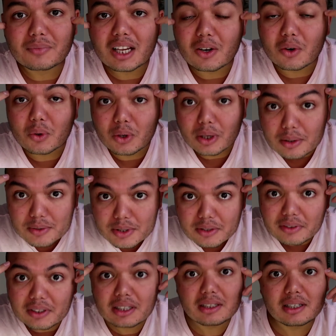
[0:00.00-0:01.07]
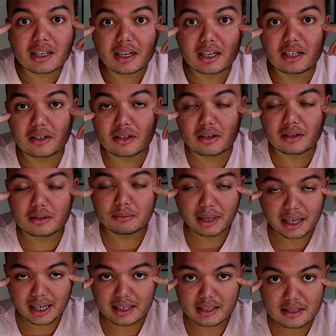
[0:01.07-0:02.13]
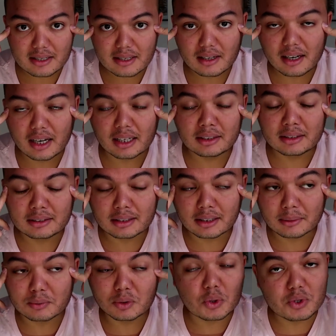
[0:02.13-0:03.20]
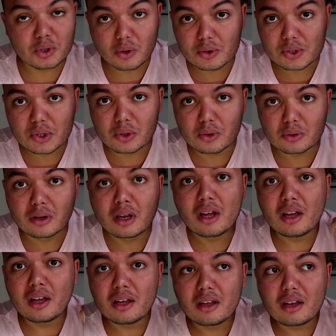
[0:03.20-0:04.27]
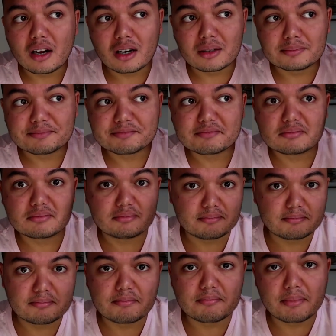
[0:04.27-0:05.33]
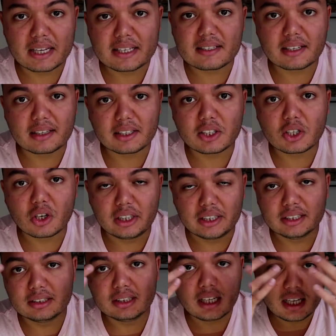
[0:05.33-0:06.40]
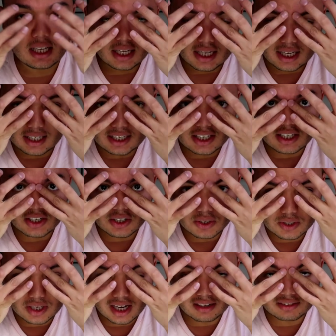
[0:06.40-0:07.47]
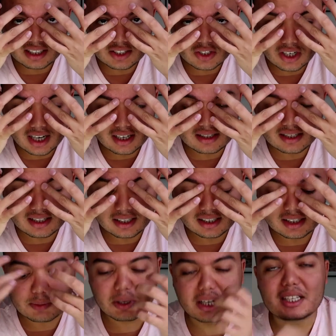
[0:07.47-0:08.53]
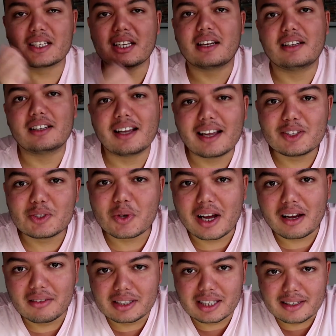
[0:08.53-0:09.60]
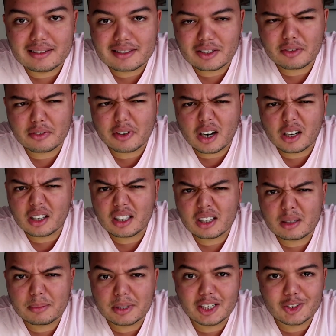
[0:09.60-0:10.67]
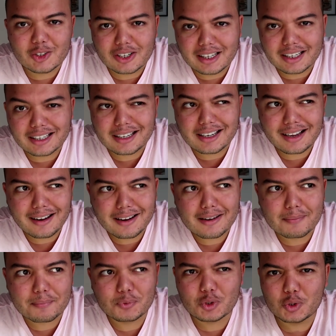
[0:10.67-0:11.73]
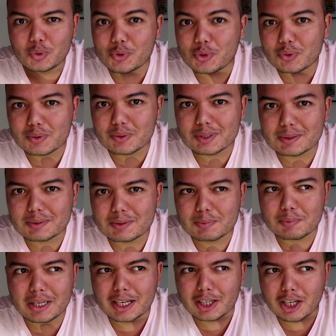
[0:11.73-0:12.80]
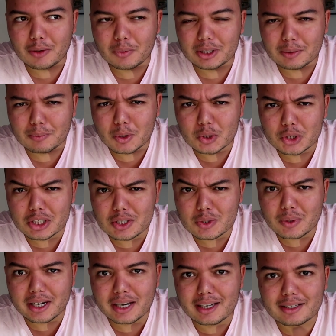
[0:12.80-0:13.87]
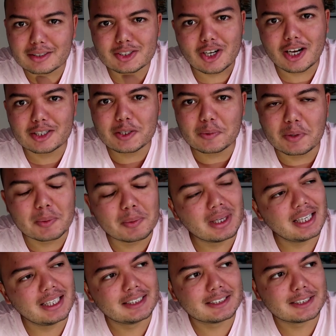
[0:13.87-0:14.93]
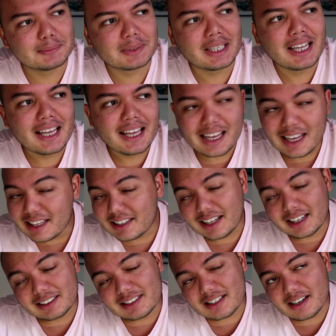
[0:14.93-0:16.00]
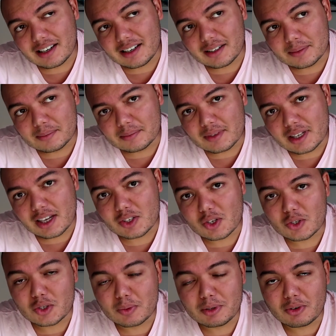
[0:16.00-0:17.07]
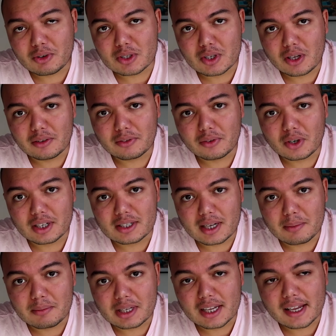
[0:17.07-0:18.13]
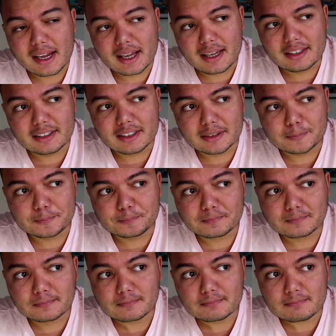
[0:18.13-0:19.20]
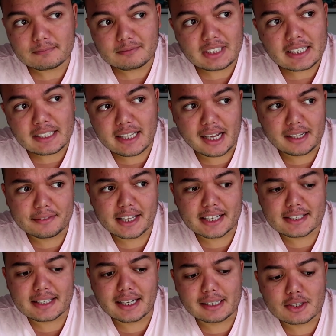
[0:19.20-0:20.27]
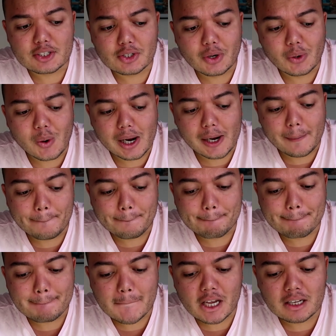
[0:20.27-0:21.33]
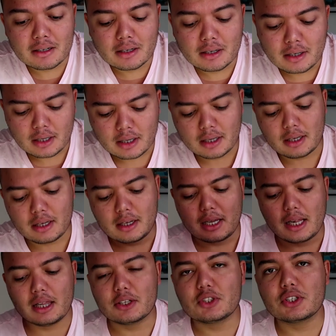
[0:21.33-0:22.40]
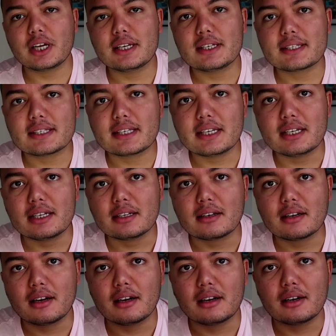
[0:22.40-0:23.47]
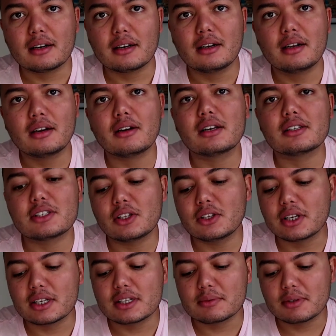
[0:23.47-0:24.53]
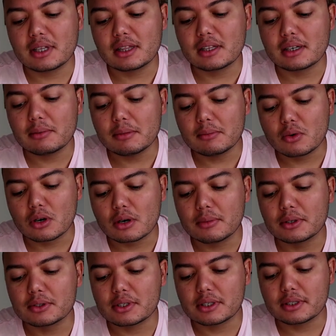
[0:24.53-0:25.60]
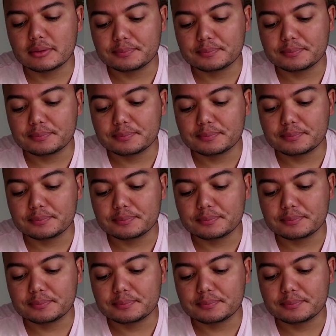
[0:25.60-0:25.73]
crow's feet here around my eyes. And those are also basically gone. And here I used to have these stress lines because I do have a tendency to frown a little bit, or like I do speak a lot with emotions when I talk to people, and that has also been a result for the time being. And yeah, that's that. So I'll let you guys see, or I'll tell you guys a little bit more about